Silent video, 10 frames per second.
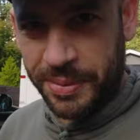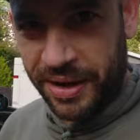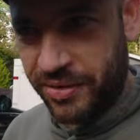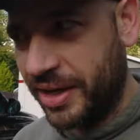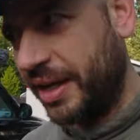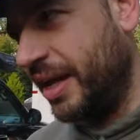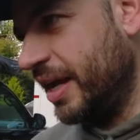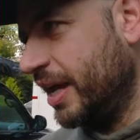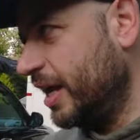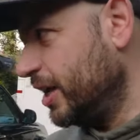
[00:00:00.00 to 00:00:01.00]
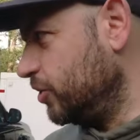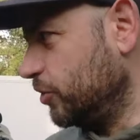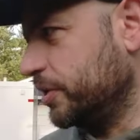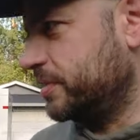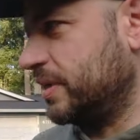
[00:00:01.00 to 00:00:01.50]
in my rig. You
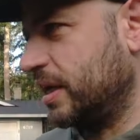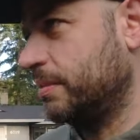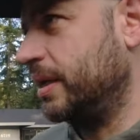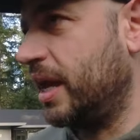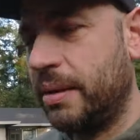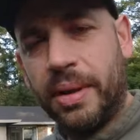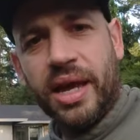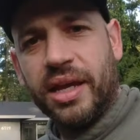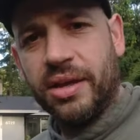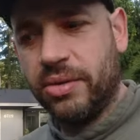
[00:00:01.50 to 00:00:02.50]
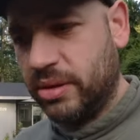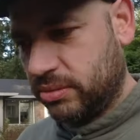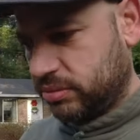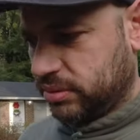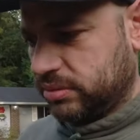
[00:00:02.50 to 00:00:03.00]
could say to me, hey Mike,
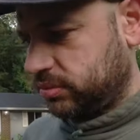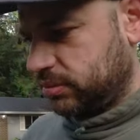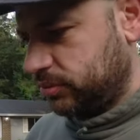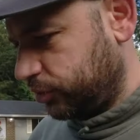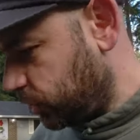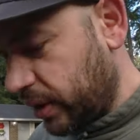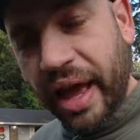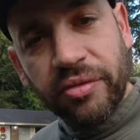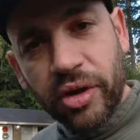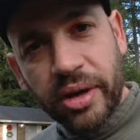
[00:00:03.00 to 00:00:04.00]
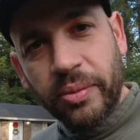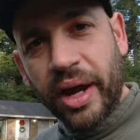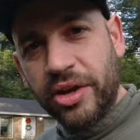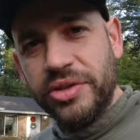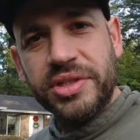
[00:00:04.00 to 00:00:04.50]
whoa, you don't have one,
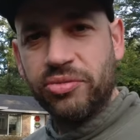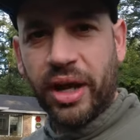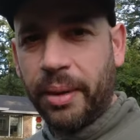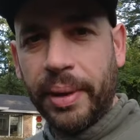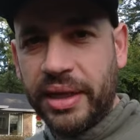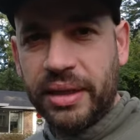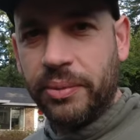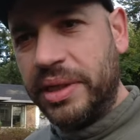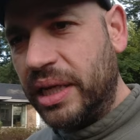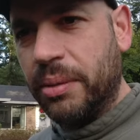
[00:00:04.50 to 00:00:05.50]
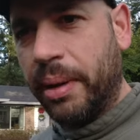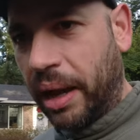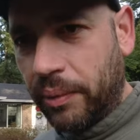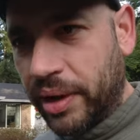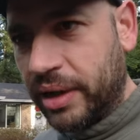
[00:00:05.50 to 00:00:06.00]
why are you recommending that we need to
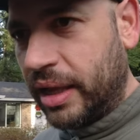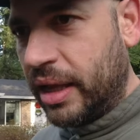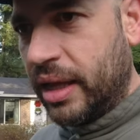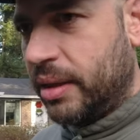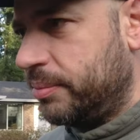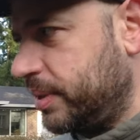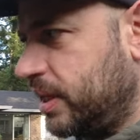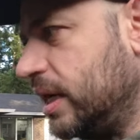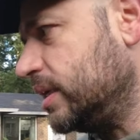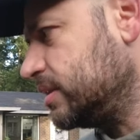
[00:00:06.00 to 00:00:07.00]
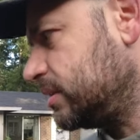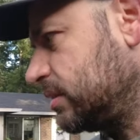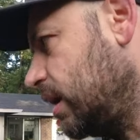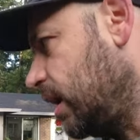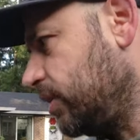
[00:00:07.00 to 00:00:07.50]
buy one? Because
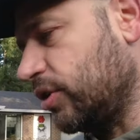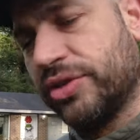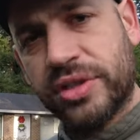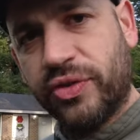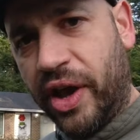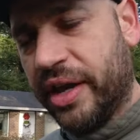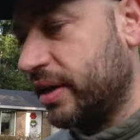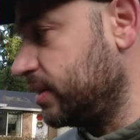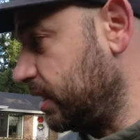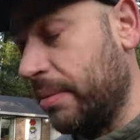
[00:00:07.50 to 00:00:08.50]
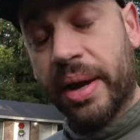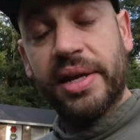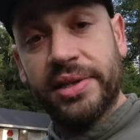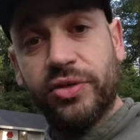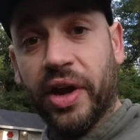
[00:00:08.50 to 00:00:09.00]
yours is fine. Yeah,
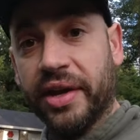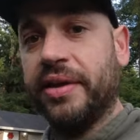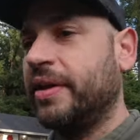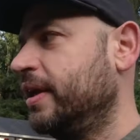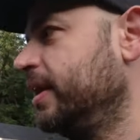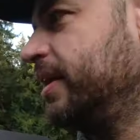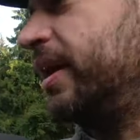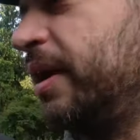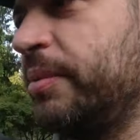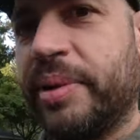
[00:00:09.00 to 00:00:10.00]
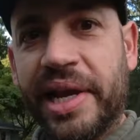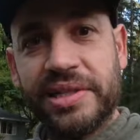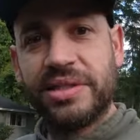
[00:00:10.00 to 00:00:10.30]
mine is fine. But I